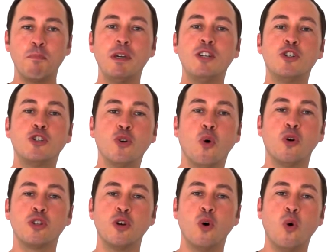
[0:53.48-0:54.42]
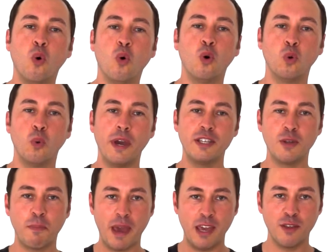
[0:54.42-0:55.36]
be sure to always
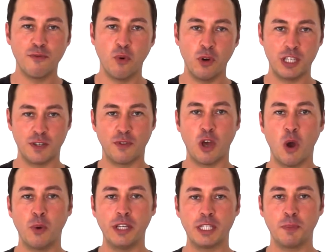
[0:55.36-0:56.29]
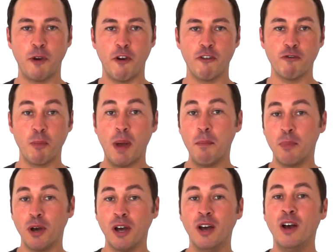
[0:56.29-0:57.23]
obey the voice of the Holy Spirit.
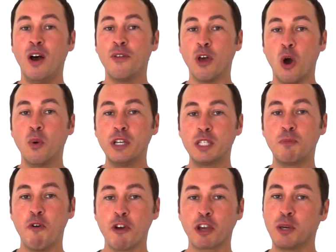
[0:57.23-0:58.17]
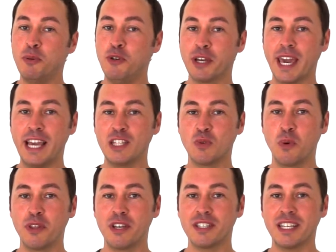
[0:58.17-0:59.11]
Remember, the Holy Spirit communicates
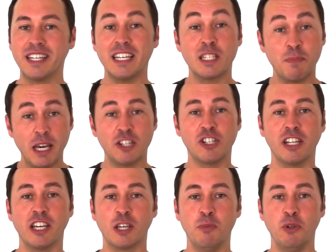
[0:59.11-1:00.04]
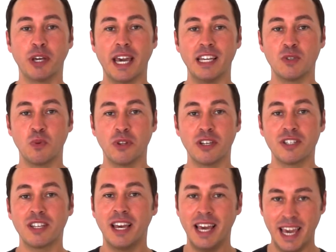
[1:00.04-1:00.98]
with us, and He especially communicates with
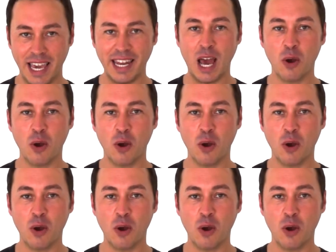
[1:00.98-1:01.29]
us in